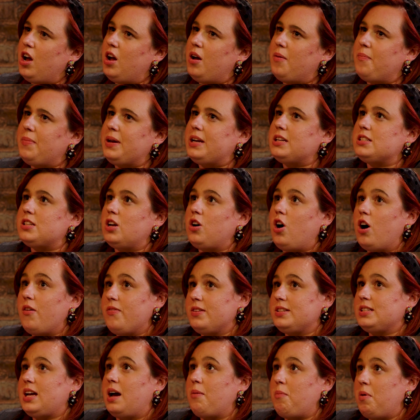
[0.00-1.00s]
Because a lot
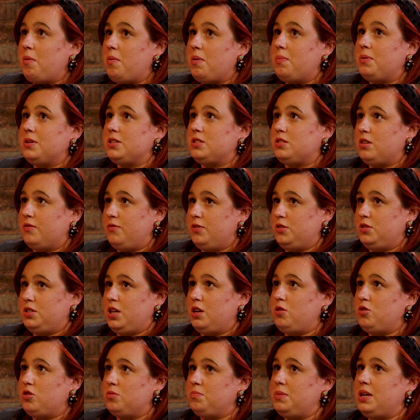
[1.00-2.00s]
of the time when we put stuff on
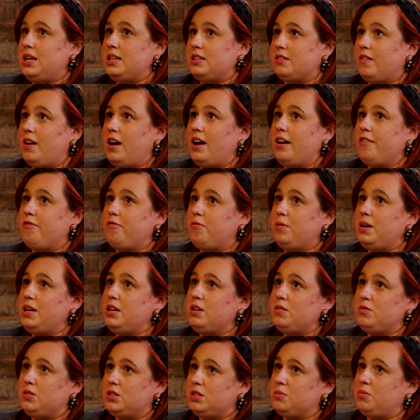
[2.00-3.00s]
social media, if we
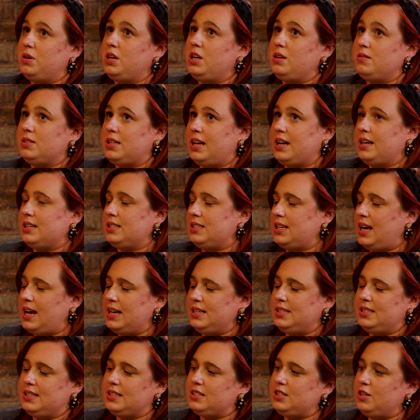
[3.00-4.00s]
use someone who's like a
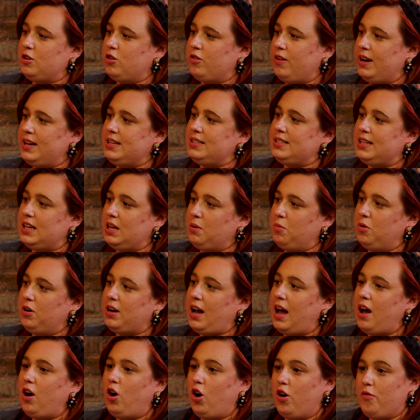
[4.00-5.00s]
size 16 or 18, we'll
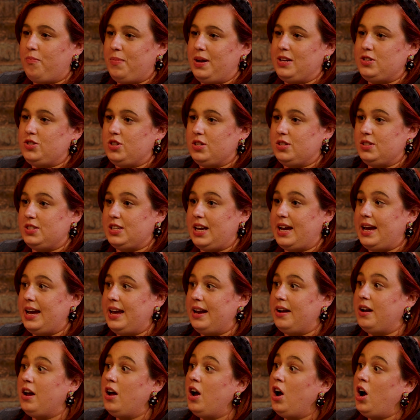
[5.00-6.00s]
get a lot of messaging
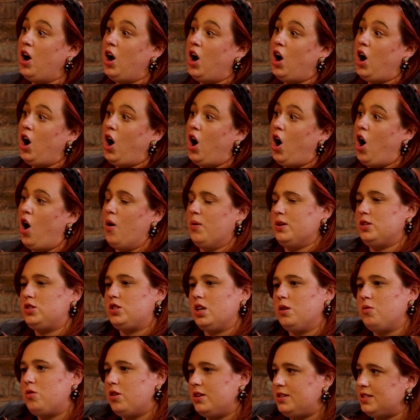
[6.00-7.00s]
saying, "Oh, it's
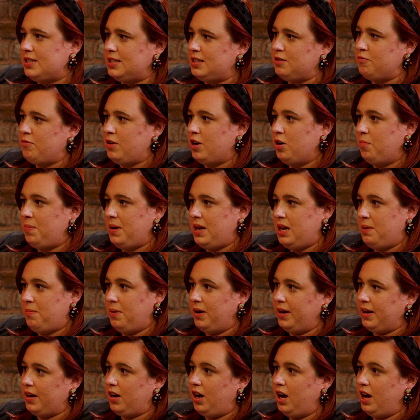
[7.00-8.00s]
so good to see real
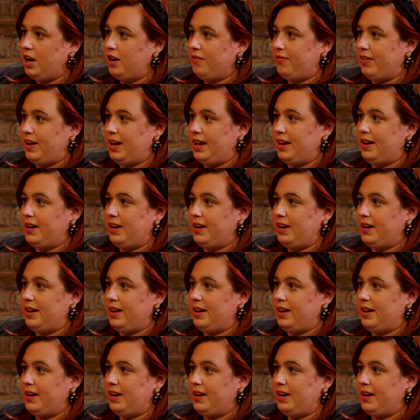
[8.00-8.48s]
people in clothing."